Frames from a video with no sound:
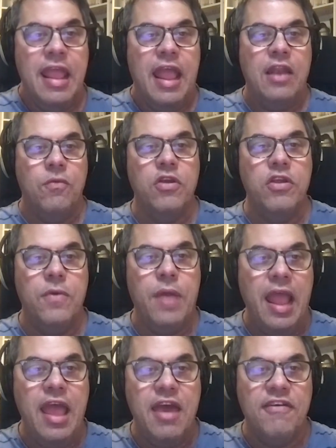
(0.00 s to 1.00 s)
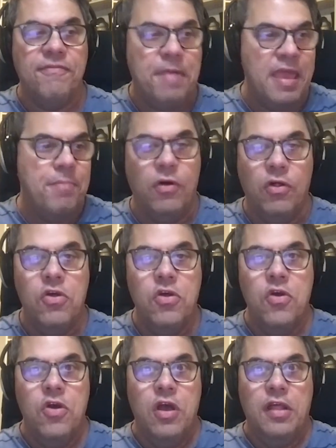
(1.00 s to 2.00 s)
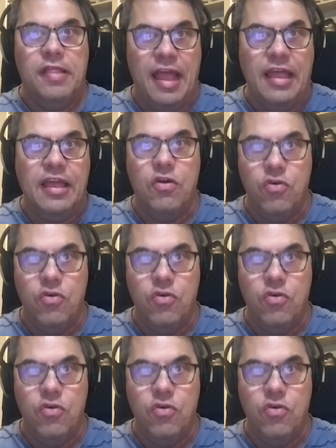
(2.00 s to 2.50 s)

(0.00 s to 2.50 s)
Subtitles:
And where you have people like